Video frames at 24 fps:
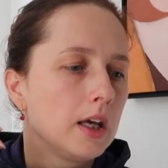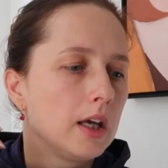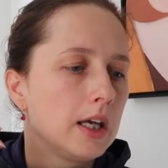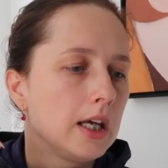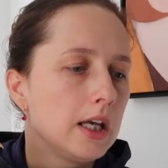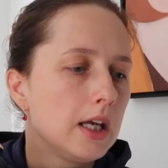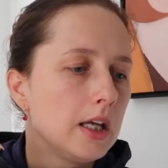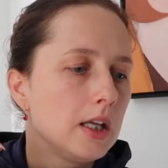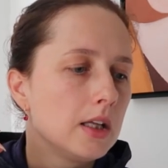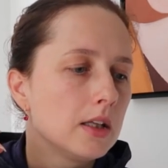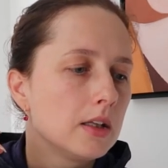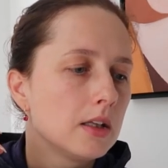
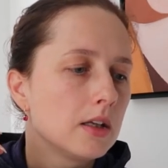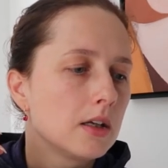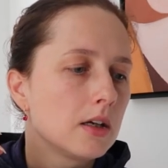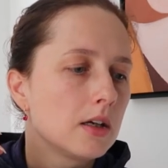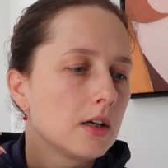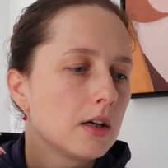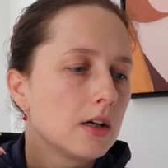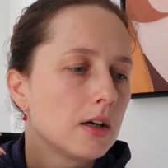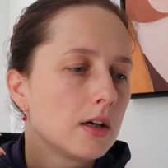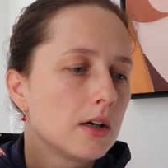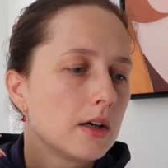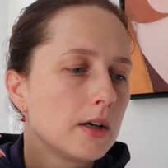in
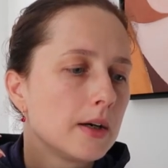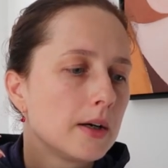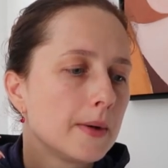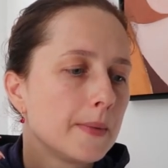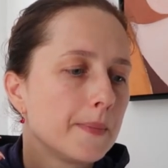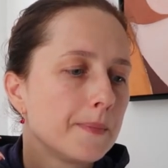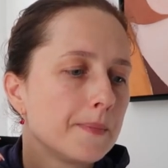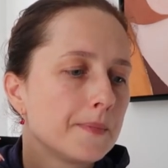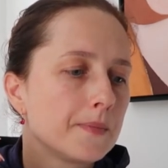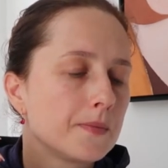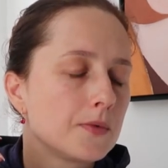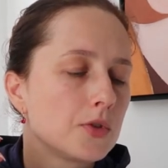
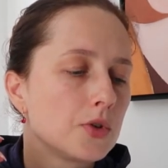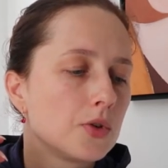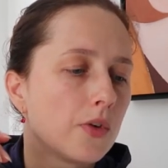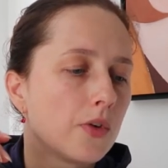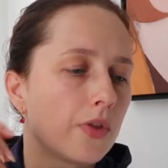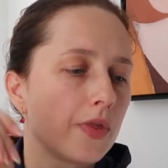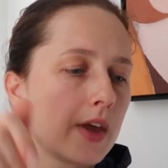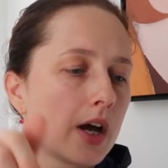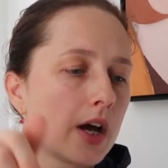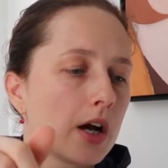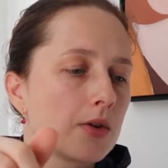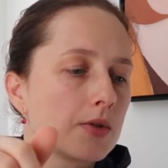um,
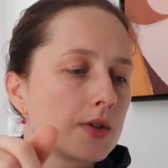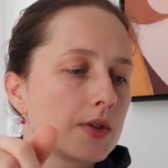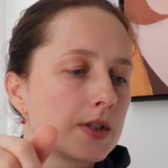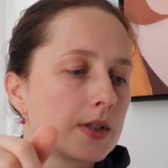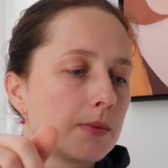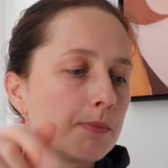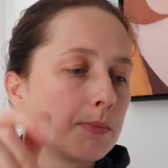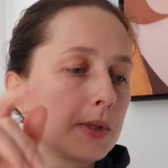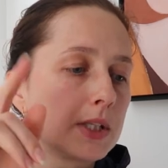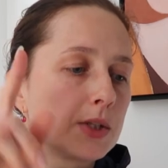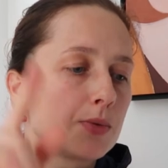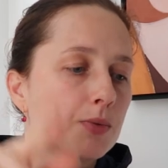
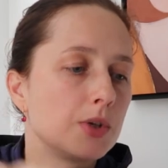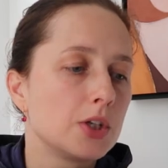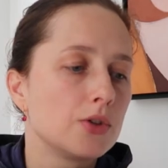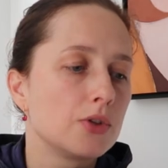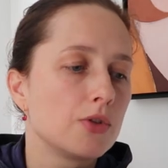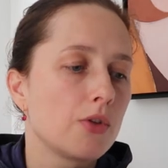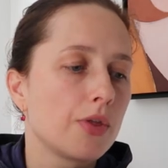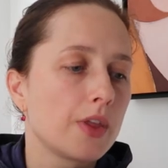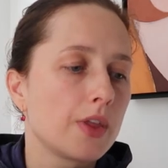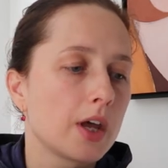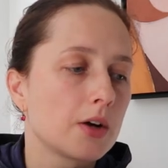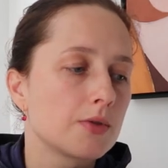2000 between
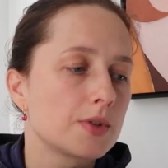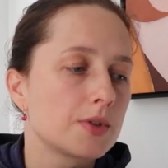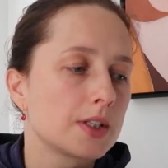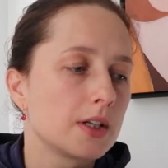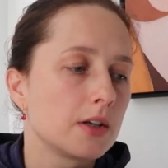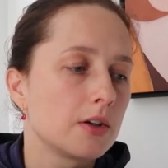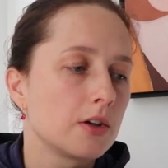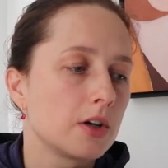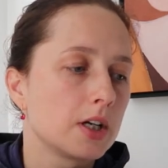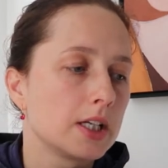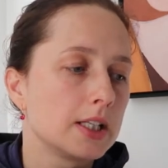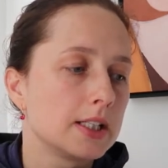
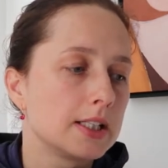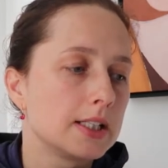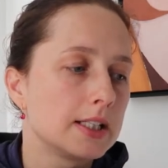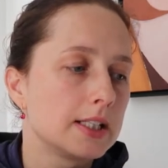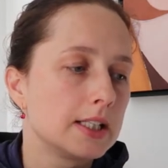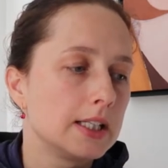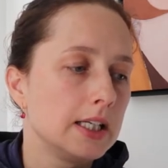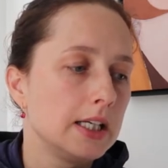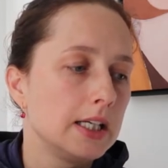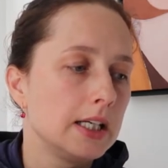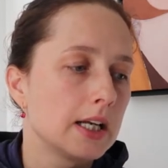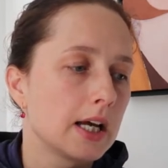
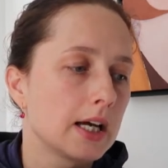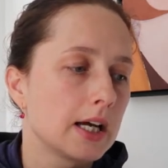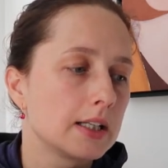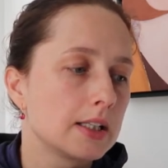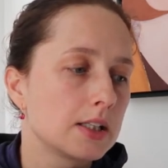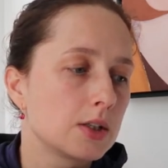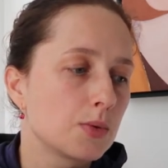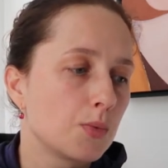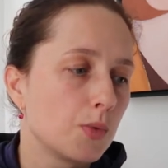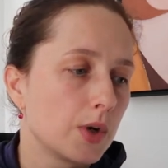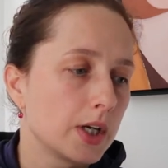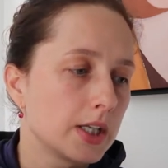2019
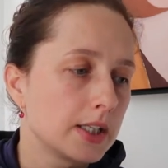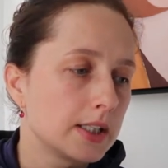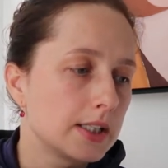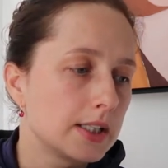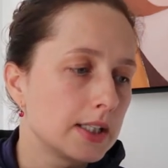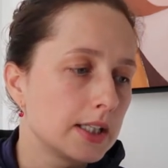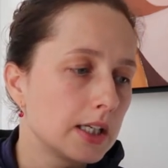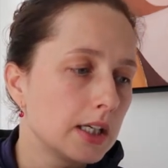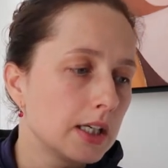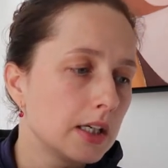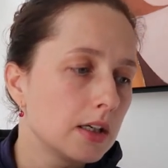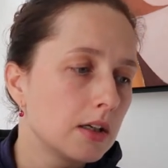and
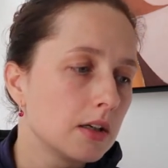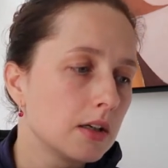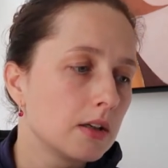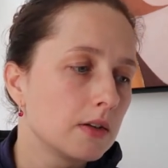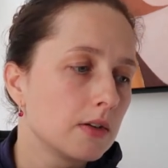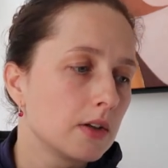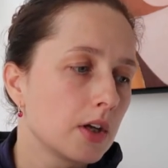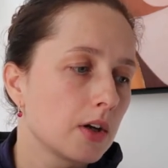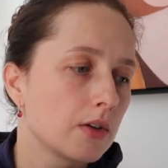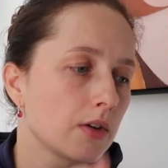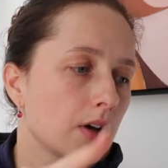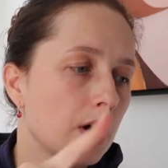20
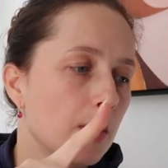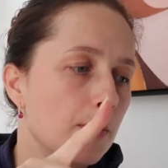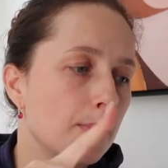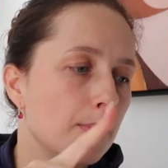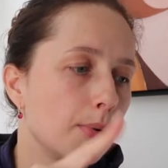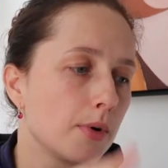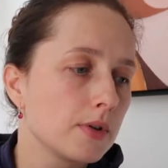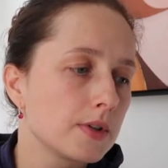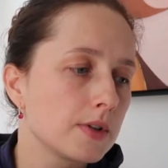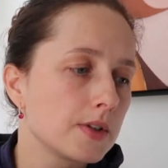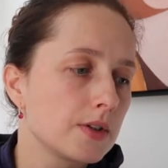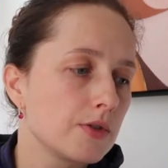the
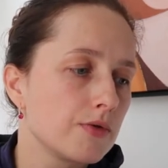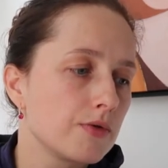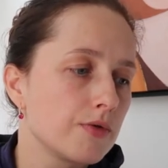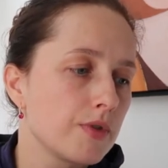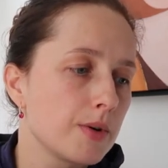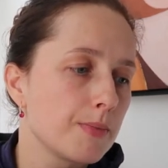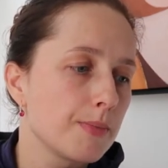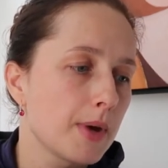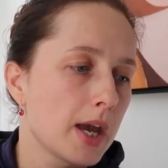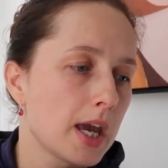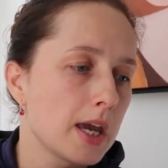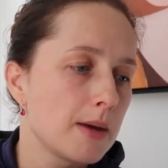compulsory
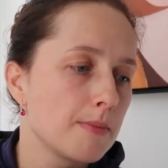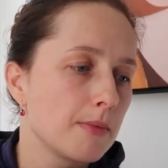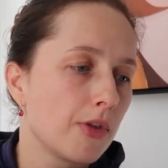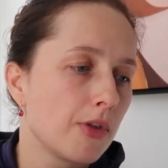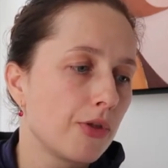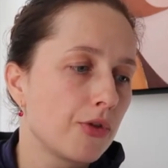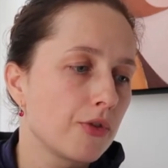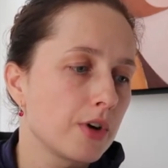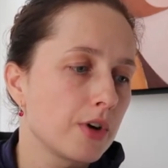repayment